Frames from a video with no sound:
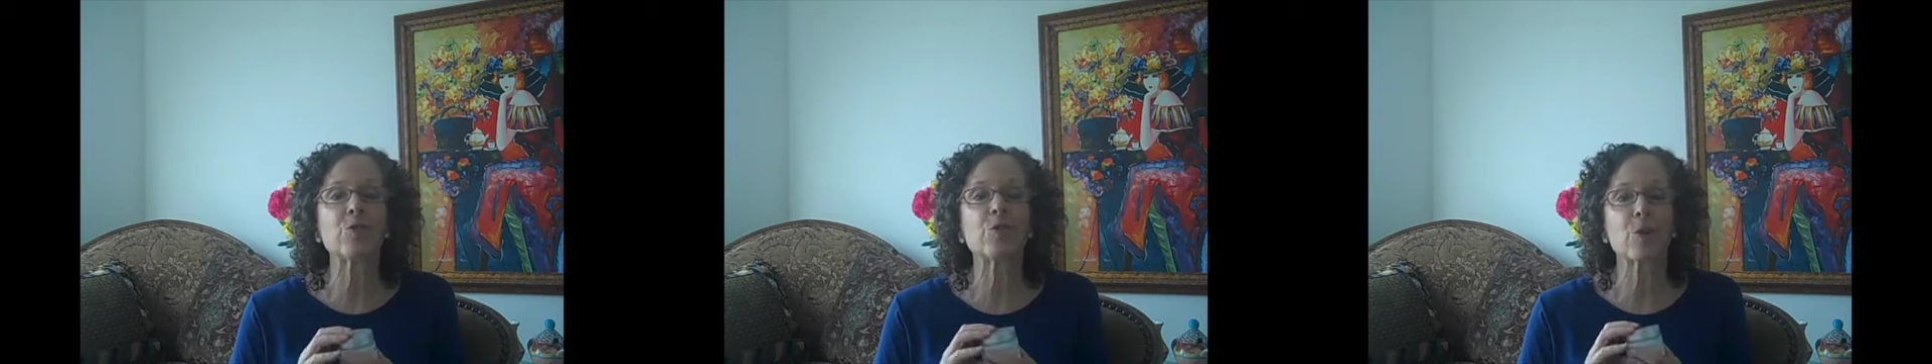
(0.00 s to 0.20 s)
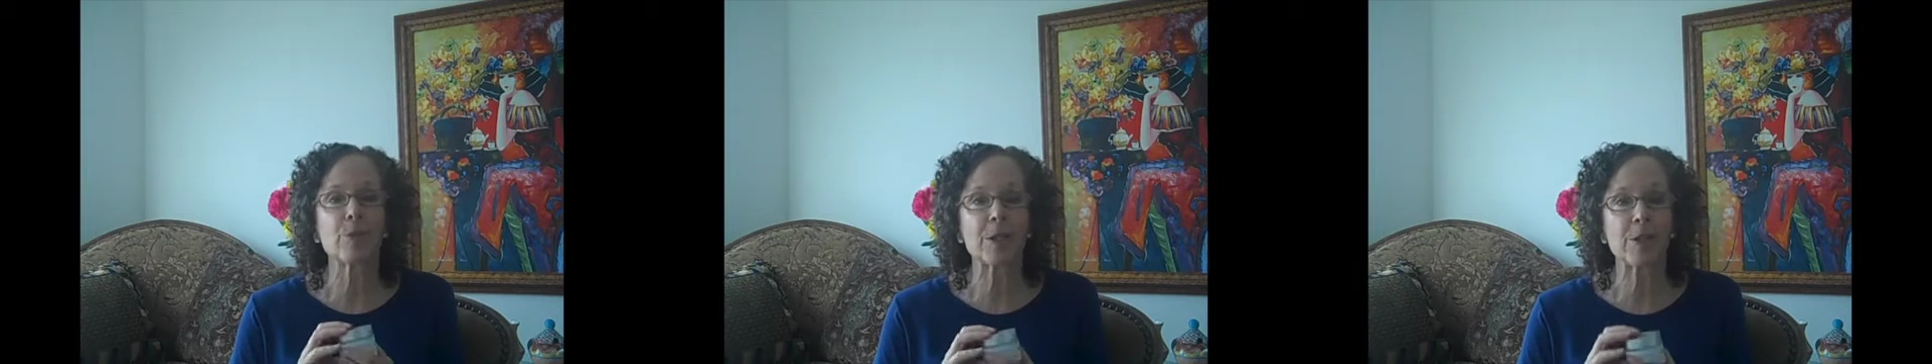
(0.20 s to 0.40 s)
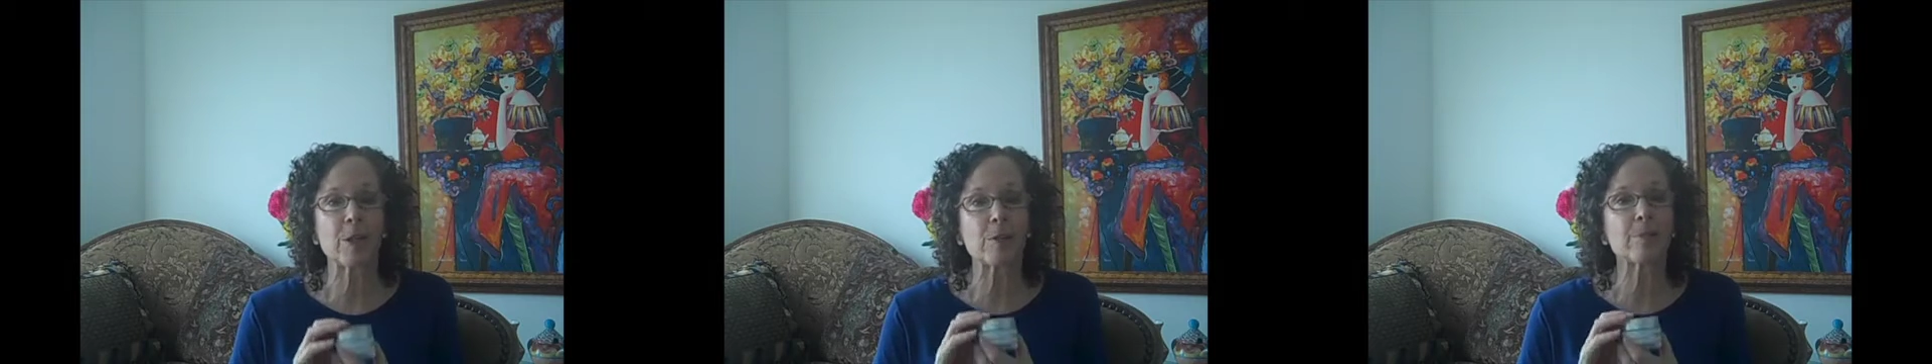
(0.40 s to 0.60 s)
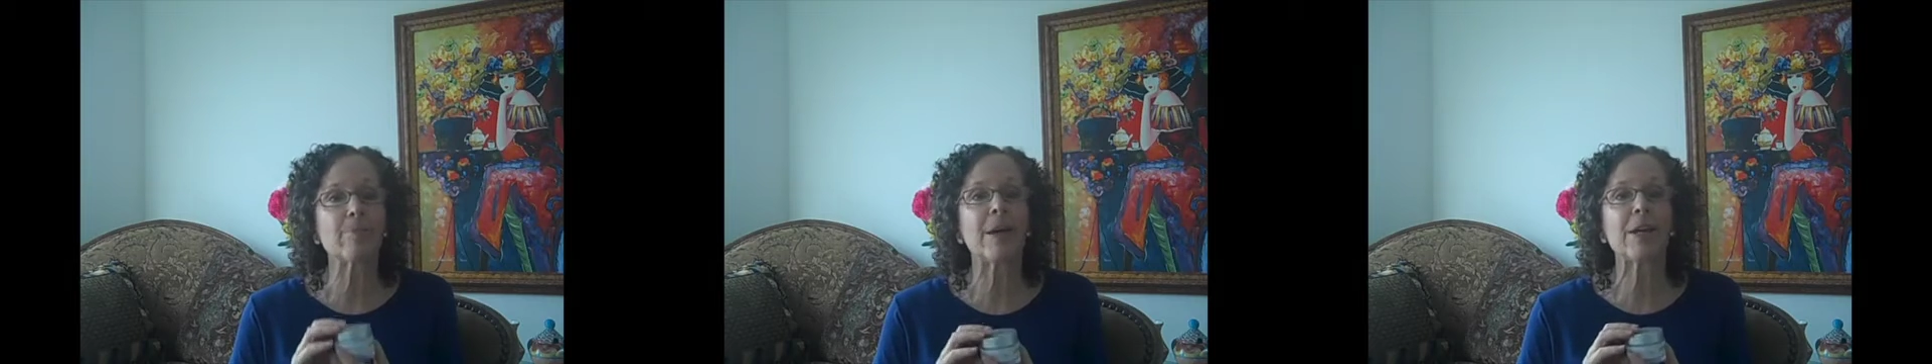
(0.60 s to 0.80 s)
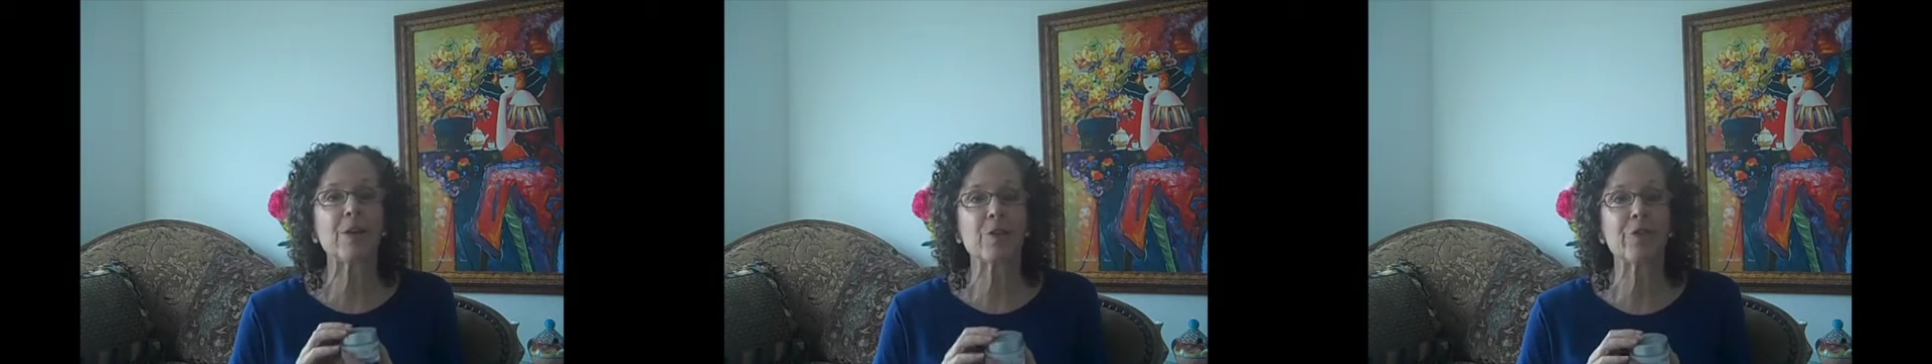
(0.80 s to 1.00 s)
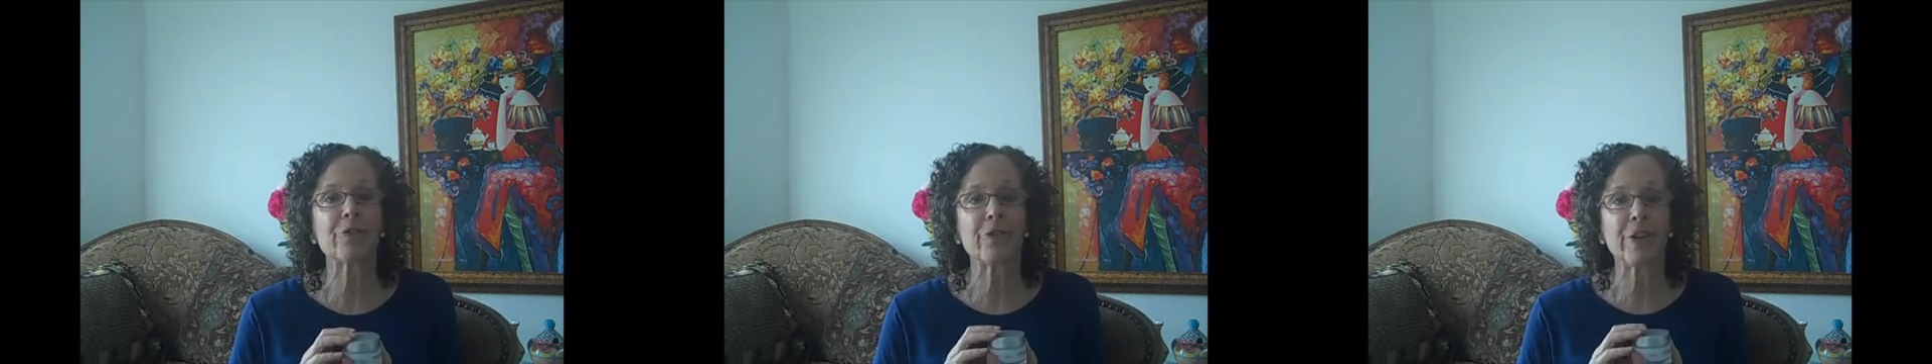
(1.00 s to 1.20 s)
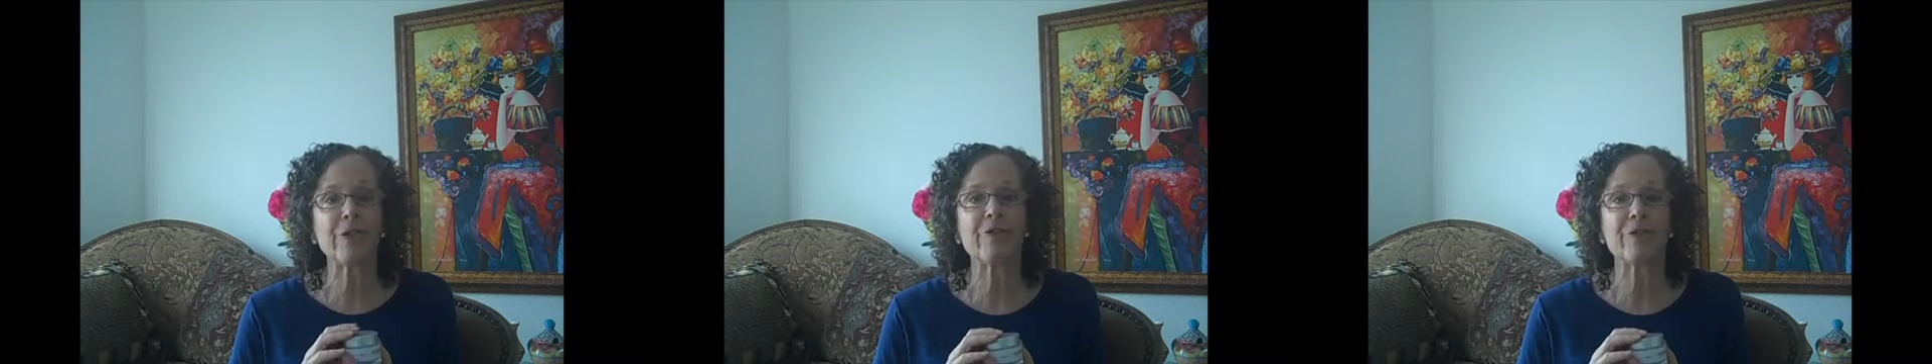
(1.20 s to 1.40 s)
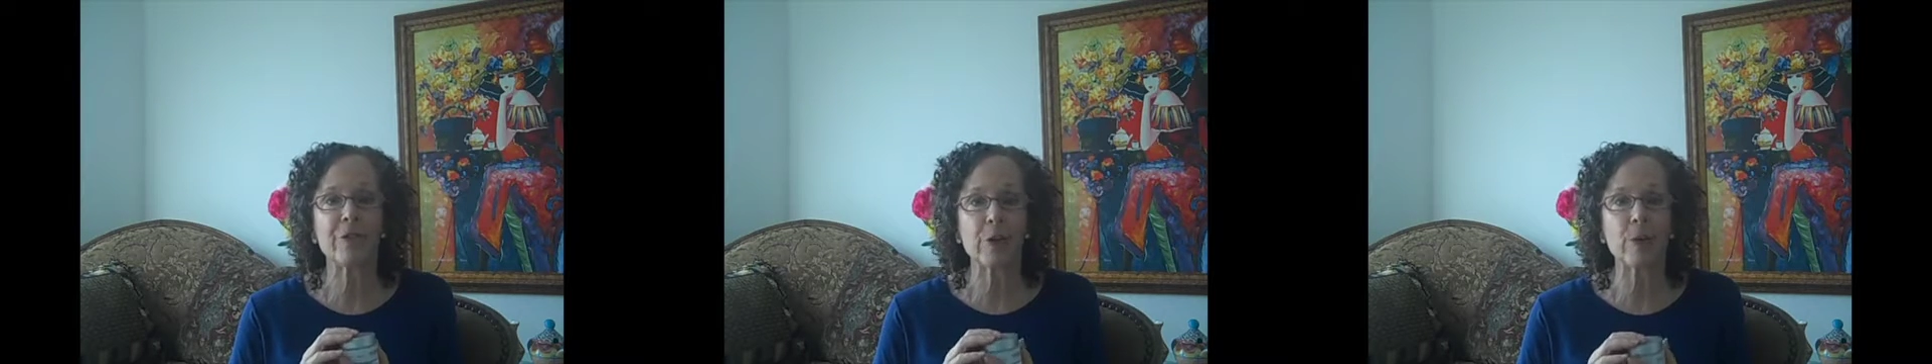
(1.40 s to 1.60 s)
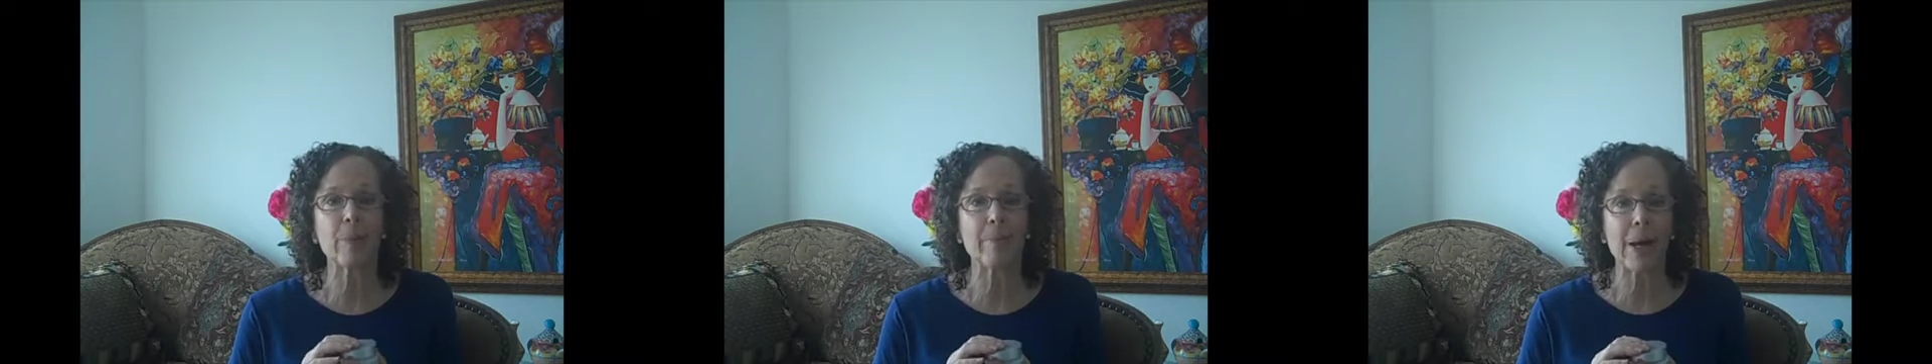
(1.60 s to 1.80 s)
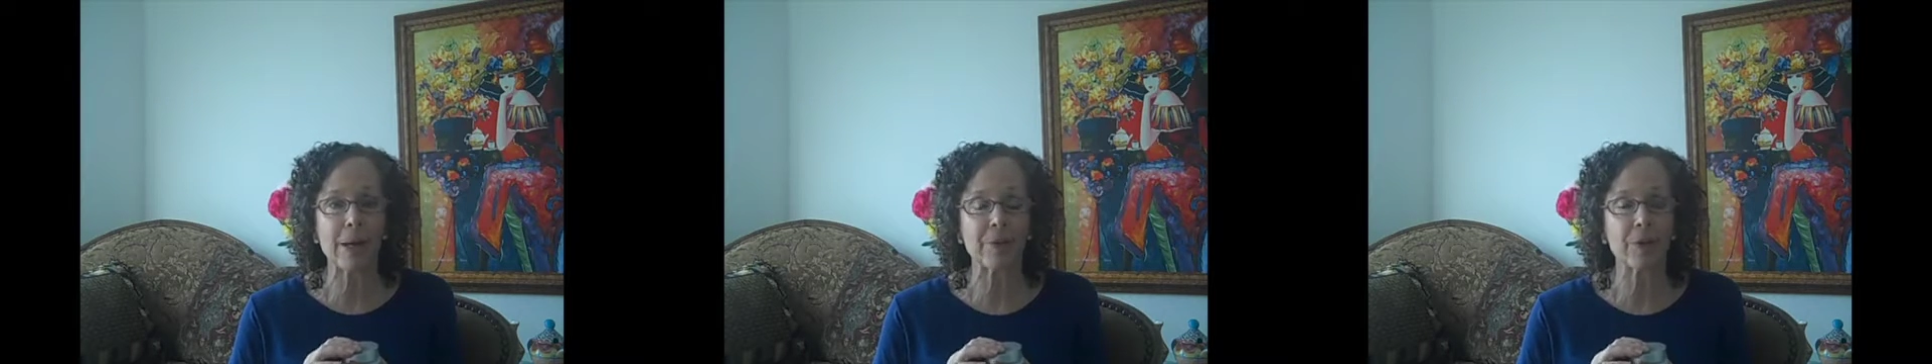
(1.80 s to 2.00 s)
so it does make your feet feel
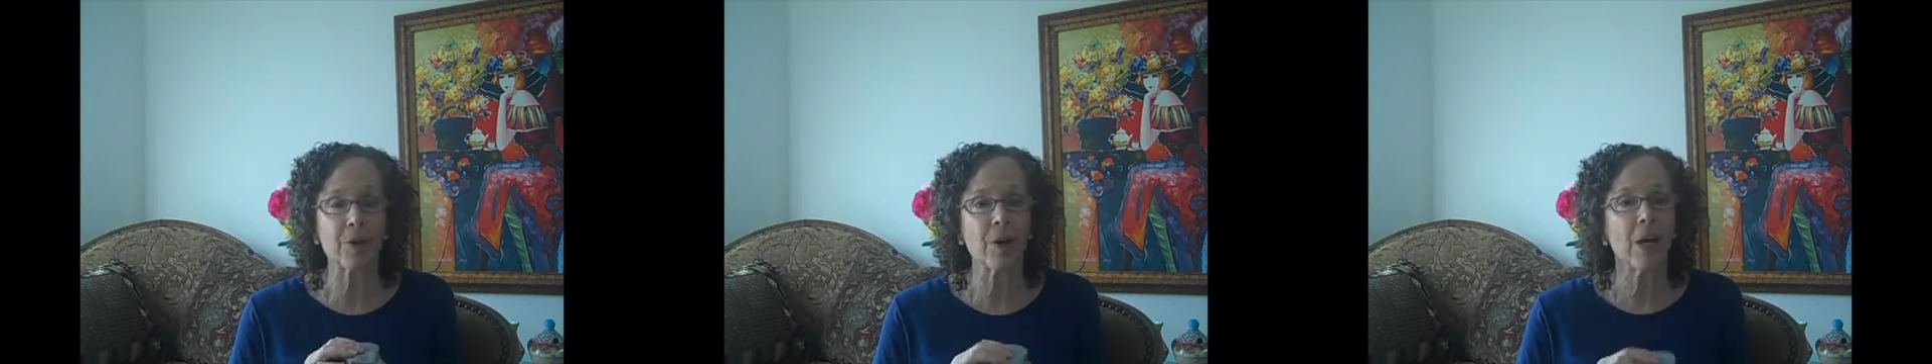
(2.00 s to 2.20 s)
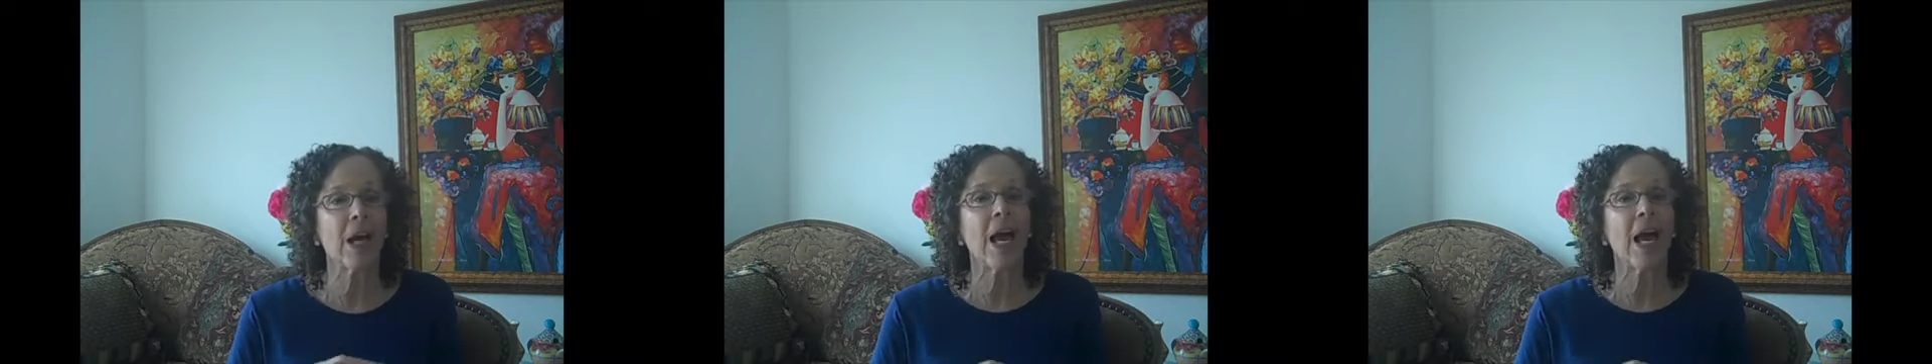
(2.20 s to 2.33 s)
better.